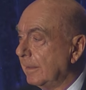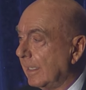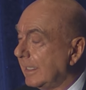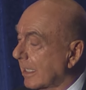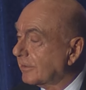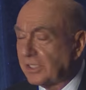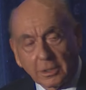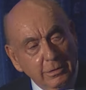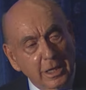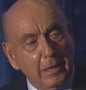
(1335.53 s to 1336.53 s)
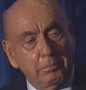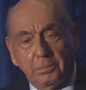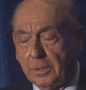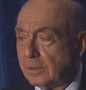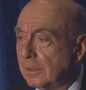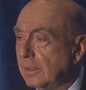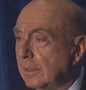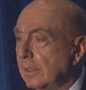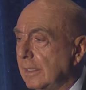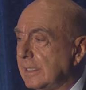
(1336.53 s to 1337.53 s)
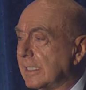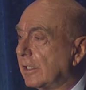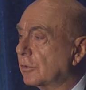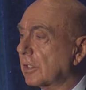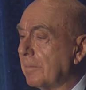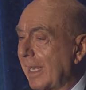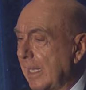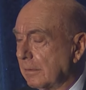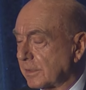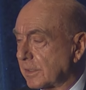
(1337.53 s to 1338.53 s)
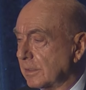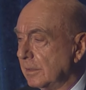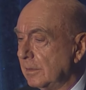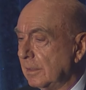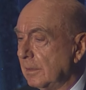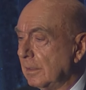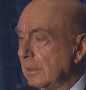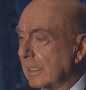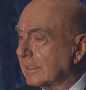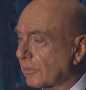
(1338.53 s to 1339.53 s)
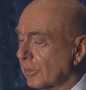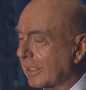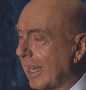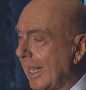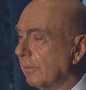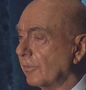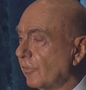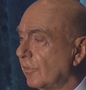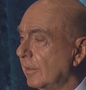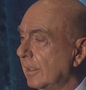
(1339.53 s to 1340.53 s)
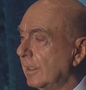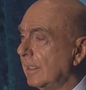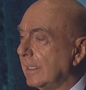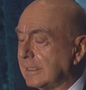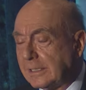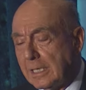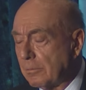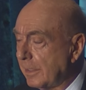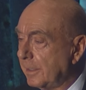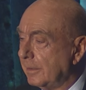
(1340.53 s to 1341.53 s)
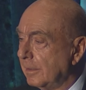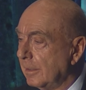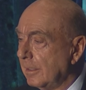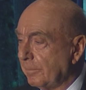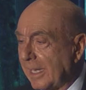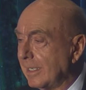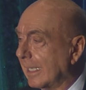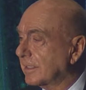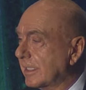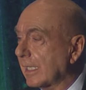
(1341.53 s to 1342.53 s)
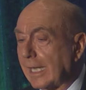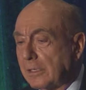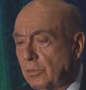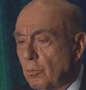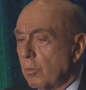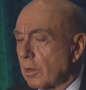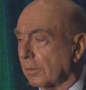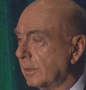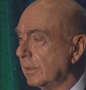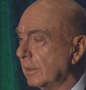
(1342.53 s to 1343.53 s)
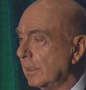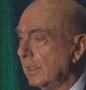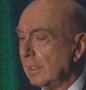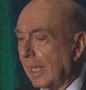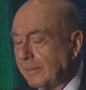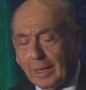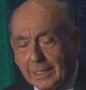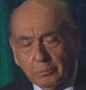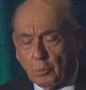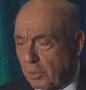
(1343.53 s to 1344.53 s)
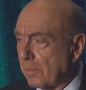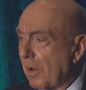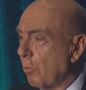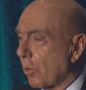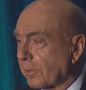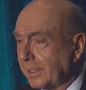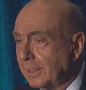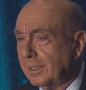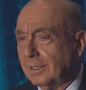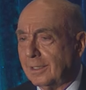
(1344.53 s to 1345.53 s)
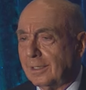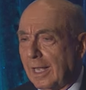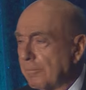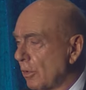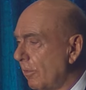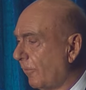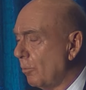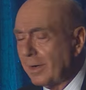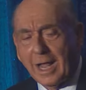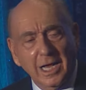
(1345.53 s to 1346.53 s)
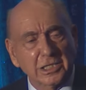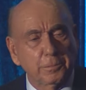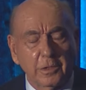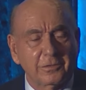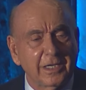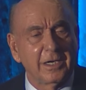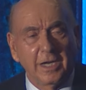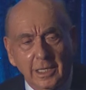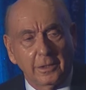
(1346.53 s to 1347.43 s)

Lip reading: And he got tearing up. He said, they took my house. I said, took your house? He said, yeah, when Peyton got sick, I couldn't work. I couldn't worry about working. I'm going from one hospital to another.